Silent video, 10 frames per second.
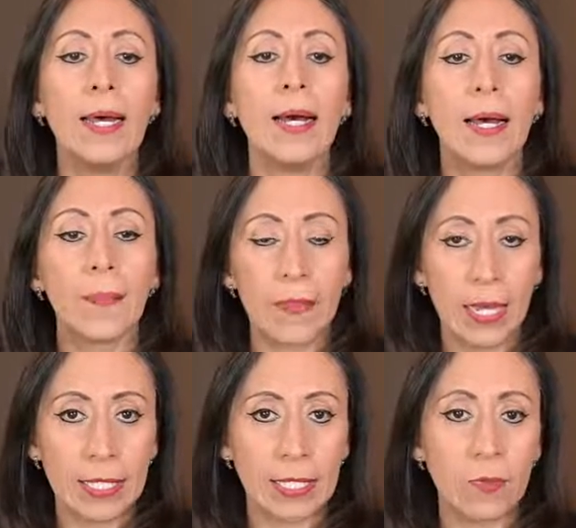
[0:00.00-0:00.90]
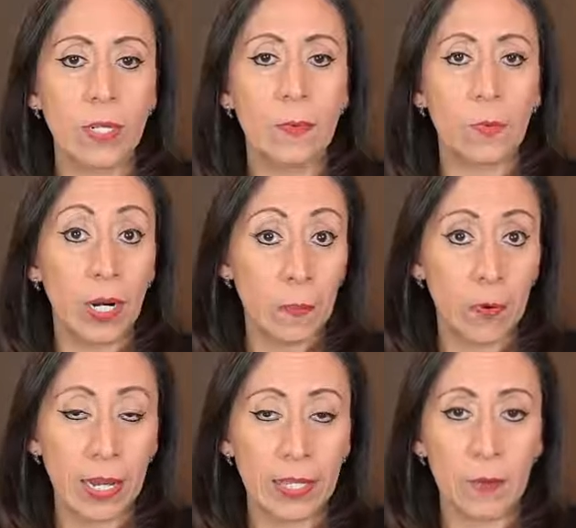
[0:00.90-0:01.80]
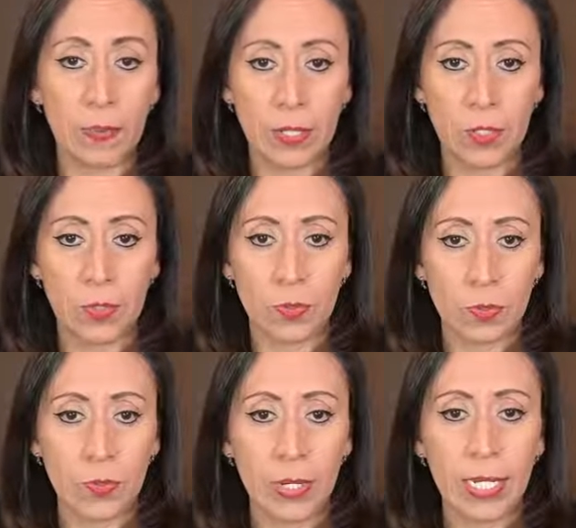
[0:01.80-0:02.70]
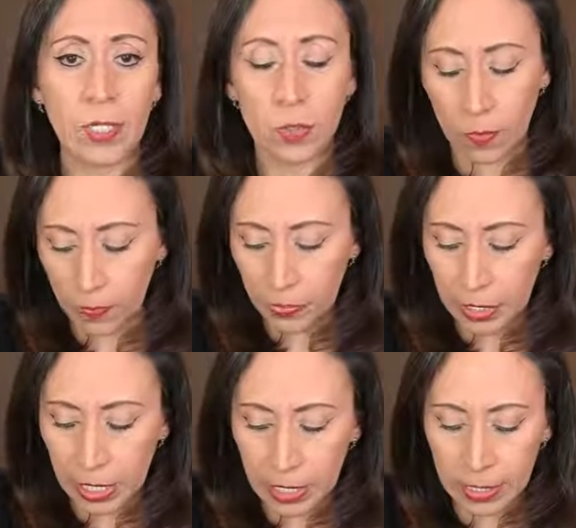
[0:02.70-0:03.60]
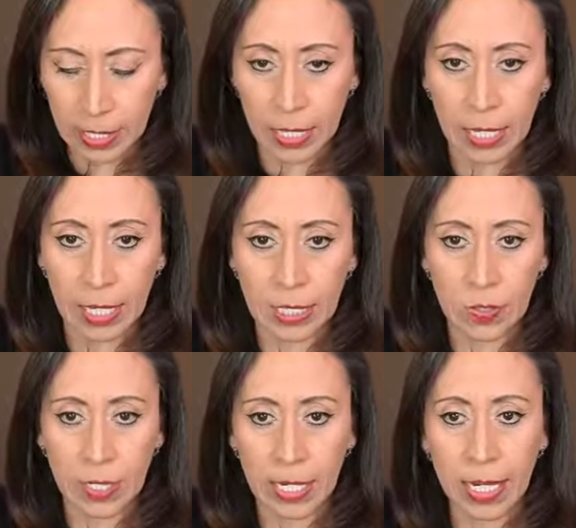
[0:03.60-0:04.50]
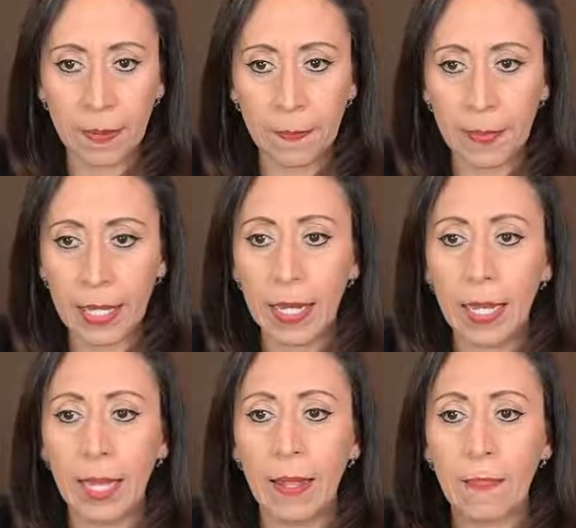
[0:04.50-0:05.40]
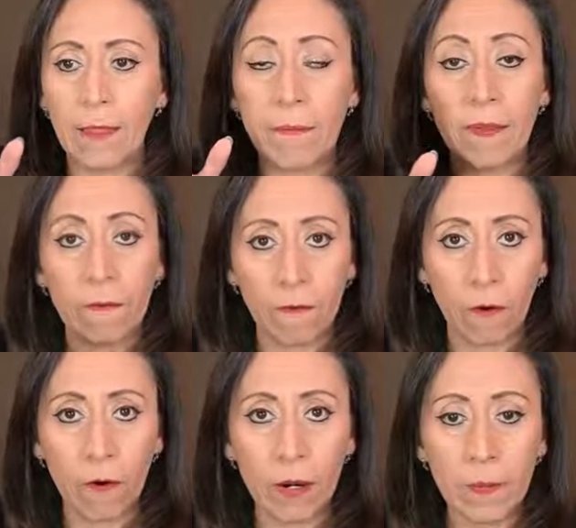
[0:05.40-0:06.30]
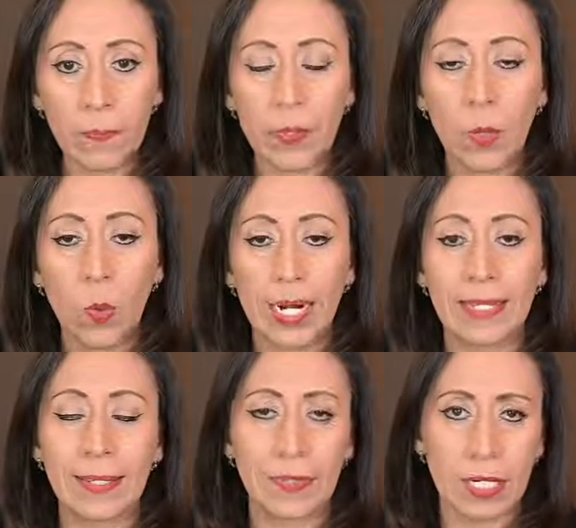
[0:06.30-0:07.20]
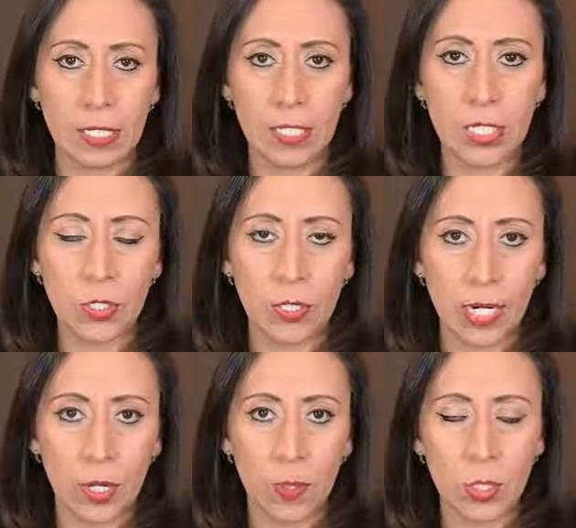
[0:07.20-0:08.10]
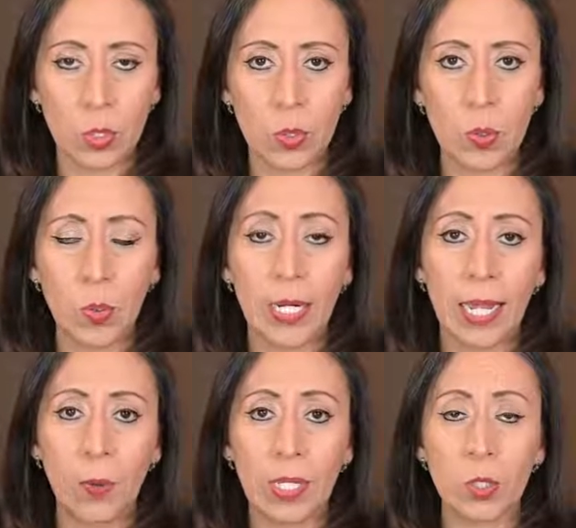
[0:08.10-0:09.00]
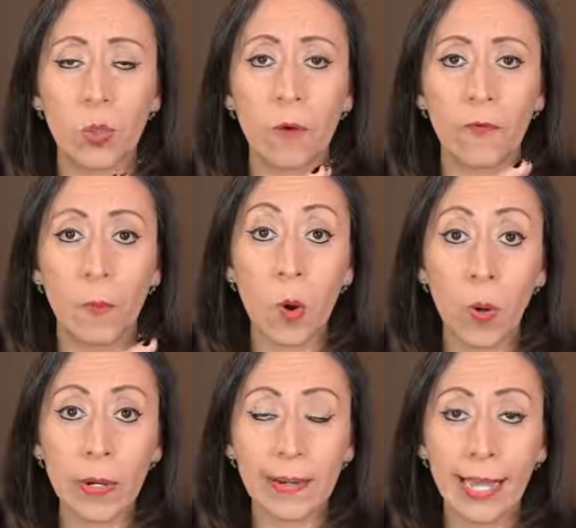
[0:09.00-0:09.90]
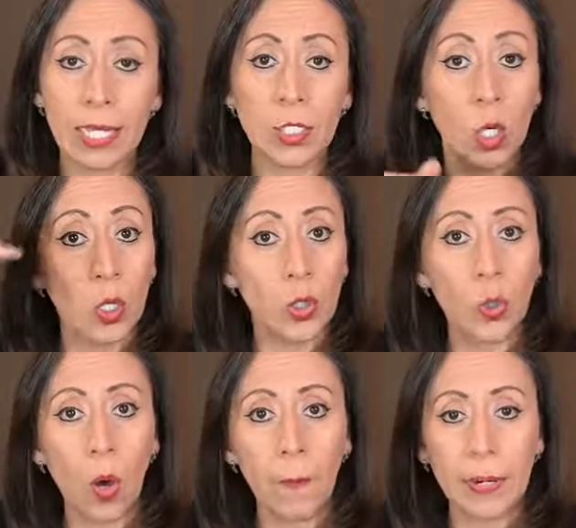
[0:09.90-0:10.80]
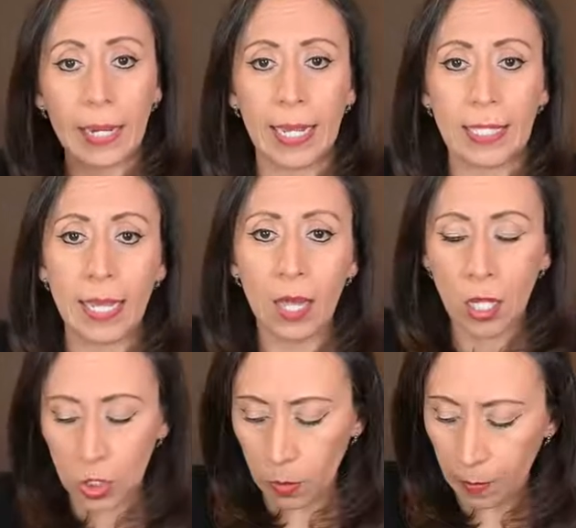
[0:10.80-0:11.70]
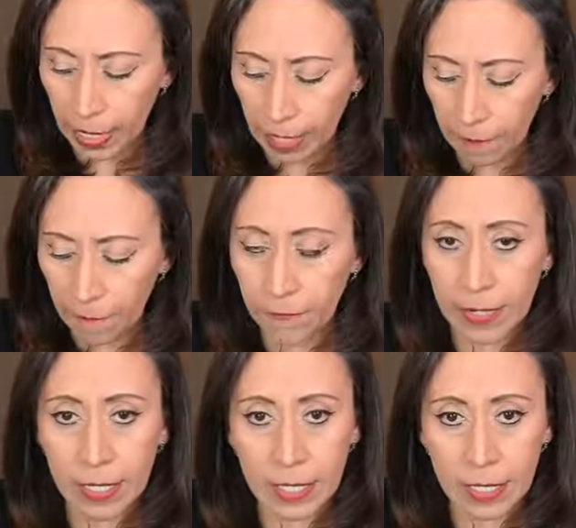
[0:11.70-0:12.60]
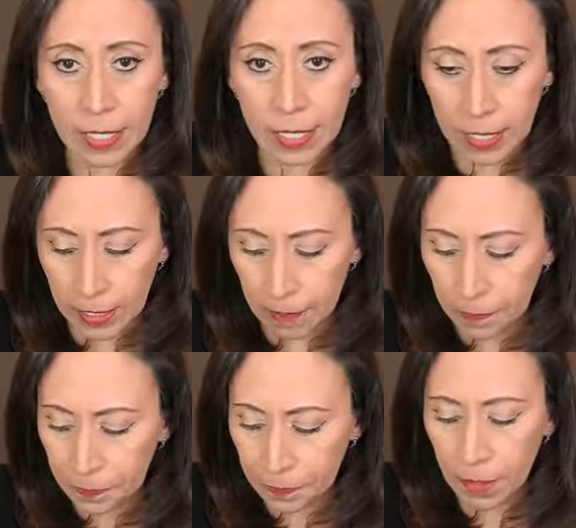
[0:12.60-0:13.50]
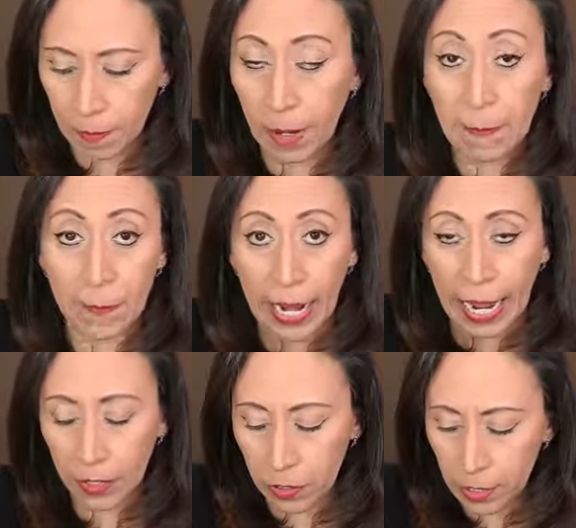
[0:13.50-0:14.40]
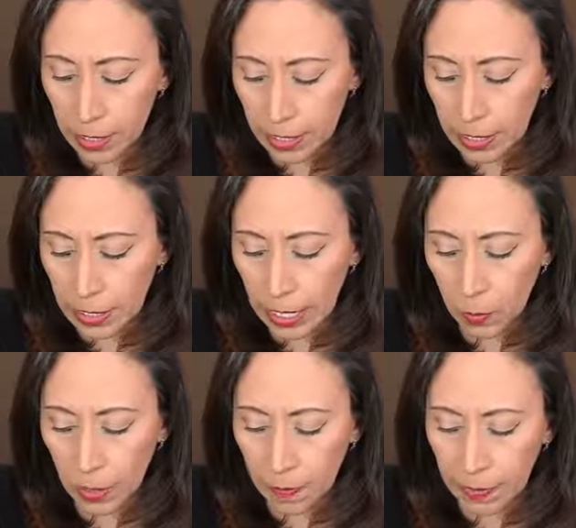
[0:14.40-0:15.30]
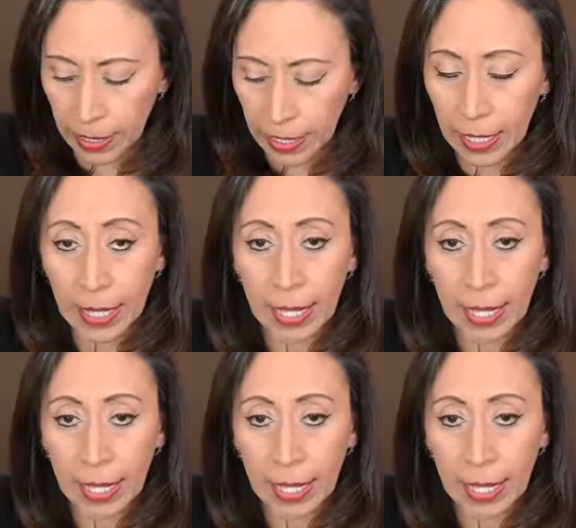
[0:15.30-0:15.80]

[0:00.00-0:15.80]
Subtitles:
and that's when I'm going to provide the operation, right? So this is going to give me the before, what is the transition that I want to do when I want to go from lowercase to uppercase. So my first, my prior, let's say, will be